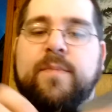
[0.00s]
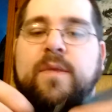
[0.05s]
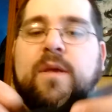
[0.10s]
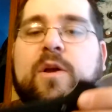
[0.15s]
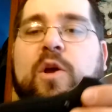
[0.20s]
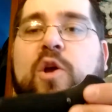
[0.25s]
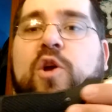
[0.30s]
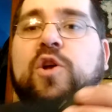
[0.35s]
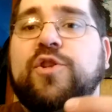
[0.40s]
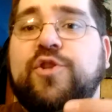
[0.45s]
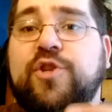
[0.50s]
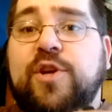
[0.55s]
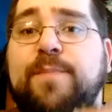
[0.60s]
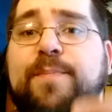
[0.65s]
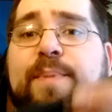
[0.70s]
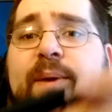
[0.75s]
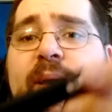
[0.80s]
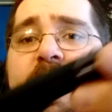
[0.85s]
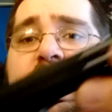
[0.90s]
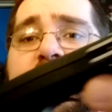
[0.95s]
Good
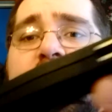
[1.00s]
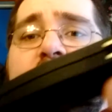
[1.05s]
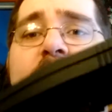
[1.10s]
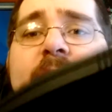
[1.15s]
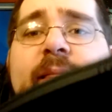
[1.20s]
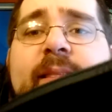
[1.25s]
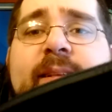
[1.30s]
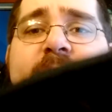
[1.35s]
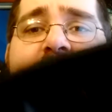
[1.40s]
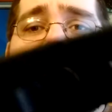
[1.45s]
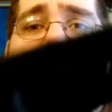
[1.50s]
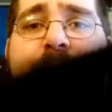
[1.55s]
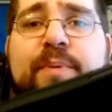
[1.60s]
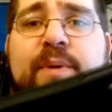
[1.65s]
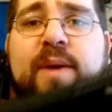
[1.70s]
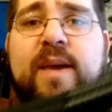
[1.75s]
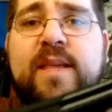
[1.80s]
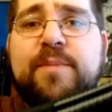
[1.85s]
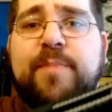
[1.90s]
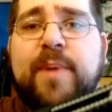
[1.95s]
jimping on the top
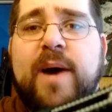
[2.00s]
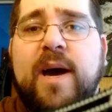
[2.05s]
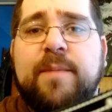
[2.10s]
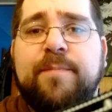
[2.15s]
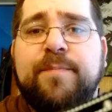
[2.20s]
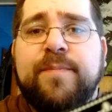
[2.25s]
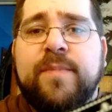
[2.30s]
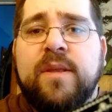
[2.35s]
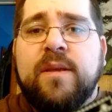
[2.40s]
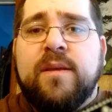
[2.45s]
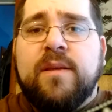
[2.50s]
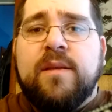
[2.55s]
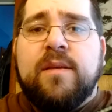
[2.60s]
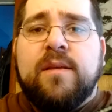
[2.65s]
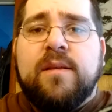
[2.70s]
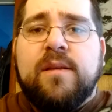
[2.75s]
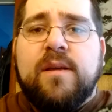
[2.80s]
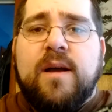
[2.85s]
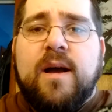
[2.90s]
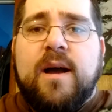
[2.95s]
and the bottom.
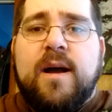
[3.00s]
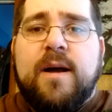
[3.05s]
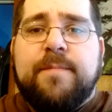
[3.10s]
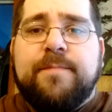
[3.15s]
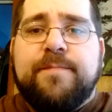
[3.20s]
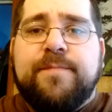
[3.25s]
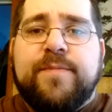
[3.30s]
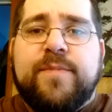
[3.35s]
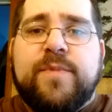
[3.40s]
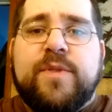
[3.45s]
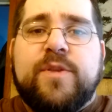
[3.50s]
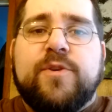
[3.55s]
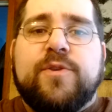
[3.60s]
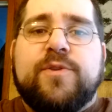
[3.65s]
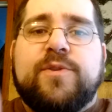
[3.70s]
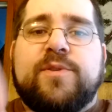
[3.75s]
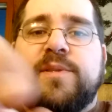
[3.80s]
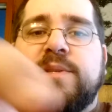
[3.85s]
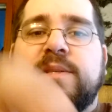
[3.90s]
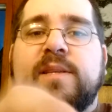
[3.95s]

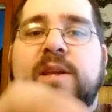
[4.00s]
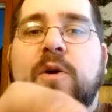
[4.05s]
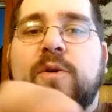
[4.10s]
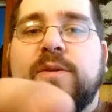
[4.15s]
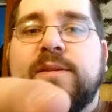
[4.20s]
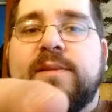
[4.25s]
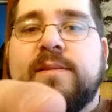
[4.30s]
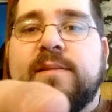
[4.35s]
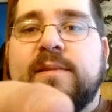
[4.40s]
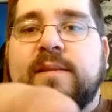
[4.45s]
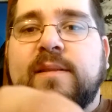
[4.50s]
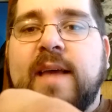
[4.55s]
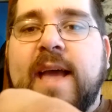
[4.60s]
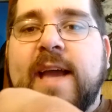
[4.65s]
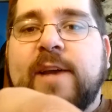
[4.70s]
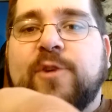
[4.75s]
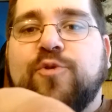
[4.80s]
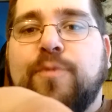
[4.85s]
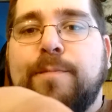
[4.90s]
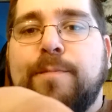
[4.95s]
There's, it's the
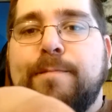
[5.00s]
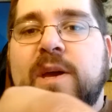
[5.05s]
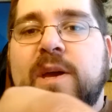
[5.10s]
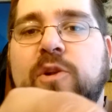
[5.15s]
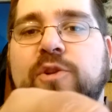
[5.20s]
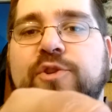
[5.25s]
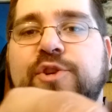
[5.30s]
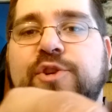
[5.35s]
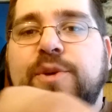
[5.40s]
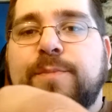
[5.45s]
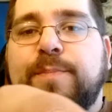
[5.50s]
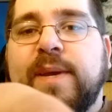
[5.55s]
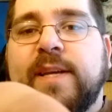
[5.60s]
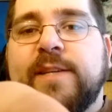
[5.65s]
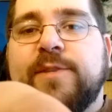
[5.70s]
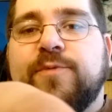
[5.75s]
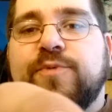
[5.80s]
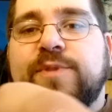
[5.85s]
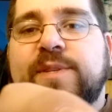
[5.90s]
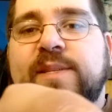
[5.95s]
actual metal jimping
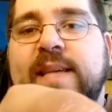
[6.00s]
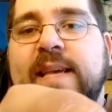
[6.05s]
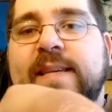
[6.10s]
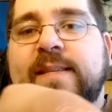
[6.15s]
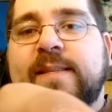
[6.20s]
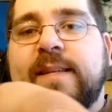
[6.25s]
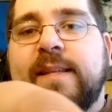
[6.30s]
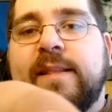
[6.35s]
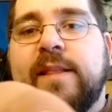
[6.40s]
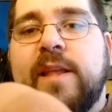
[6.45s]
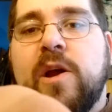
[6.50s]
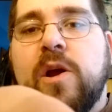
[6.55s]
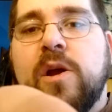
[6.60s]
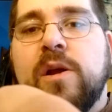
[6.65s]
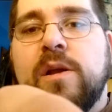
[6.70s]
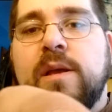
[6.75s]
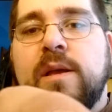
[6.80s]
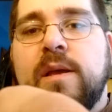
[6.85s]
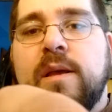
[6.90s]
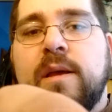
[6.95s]
is recessed in there.
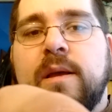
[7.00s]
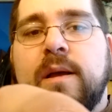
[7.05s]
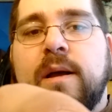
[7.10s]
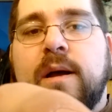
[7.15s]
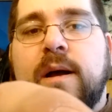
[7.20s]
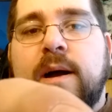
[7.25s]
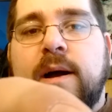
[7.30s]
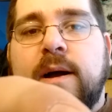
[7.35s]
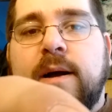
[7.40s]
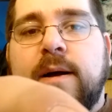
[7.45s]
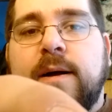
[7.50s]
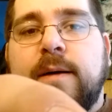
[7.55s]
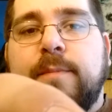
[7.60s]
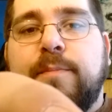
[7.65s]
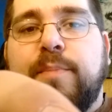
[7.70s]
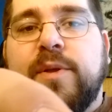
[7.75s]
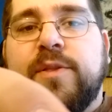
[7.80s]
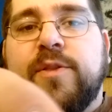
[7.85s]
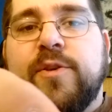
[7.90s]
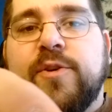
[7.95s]

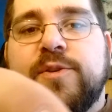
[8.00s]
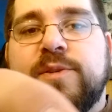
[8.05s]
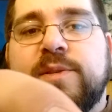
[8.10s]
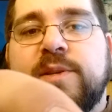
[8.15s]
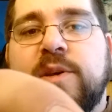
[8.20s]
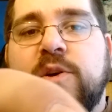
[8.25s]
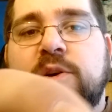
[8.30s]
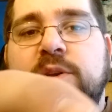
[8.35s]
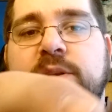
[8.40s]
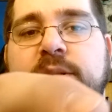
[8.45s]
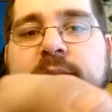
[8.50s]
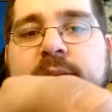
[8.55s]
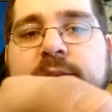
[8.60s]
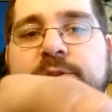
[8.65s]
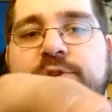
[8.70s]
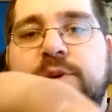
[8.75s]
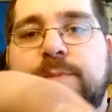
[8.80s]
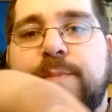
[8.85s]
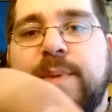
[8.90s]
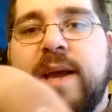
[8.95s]
But there's good
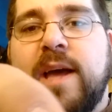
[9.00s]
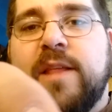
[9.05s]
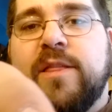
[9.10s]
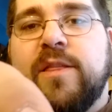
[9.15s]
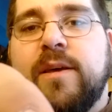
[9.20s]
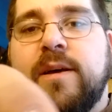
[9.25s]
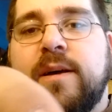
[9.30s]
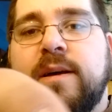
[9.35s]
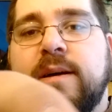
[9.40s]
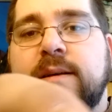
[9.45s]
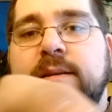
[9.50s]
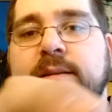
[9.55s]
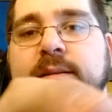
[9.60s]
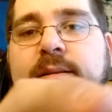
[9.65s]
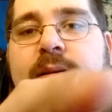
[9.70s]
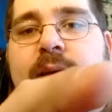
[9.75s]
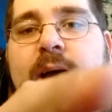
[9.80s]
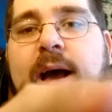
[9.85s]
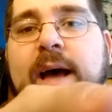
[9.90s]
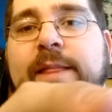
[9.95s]
jimping
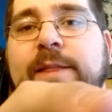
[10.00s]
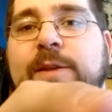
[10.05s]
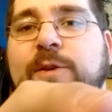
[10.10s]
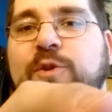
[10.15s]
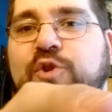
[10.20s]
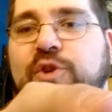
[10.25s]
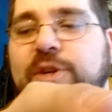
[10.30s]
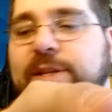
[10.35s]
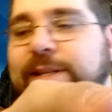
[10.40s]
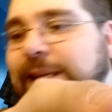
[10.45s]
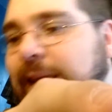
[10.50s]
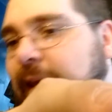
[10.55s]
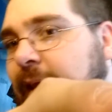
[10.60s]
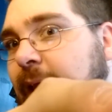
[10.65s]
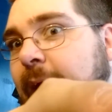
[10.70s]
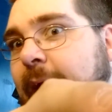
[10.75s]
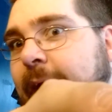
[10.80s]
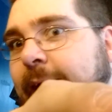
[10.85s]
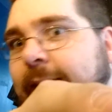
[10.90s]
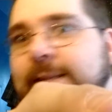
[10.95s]
on the
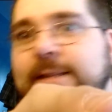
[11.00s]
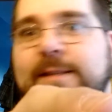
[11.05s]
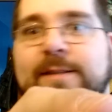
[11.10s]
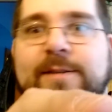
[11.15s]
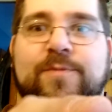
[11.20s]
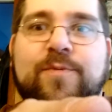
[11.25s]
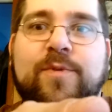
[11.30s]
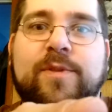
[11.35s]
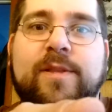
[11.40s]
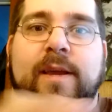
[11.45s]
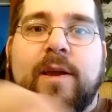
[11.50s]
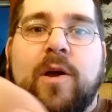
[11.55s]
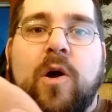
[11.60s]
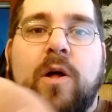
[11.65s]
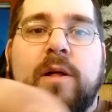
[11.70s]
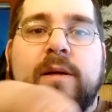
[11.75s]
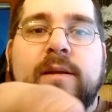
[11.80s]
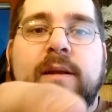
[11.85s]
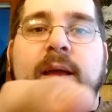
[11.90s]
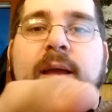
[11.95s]
GTX is what they
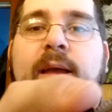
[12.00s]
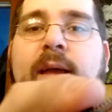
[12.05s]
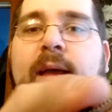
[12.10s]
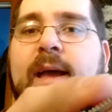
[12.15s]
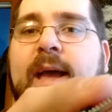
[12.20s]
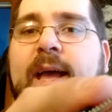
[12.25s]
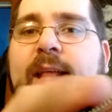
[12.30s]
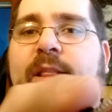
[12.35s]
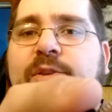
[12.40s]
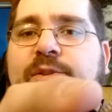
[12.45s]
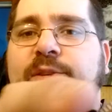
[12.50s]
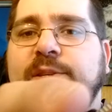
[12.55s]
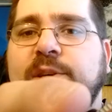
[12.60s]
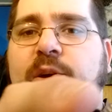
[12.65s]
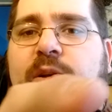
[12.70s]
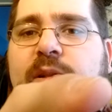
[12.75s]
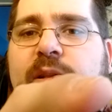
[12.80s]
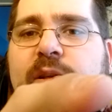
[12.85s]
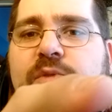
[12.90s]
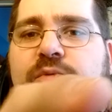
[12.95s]
call it, and there's a
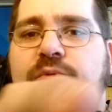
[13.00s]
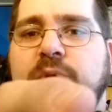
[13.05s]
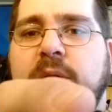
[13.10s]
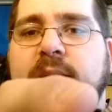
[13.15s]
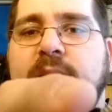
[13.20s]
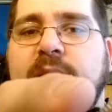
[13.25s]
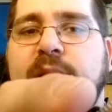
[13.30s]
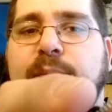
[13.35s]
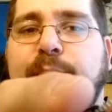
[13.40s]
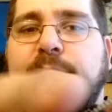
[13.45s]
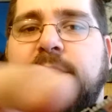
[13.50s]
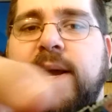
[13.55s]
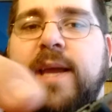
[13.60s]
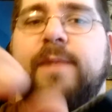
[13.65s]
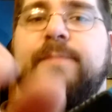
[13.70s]
good little run on the blade.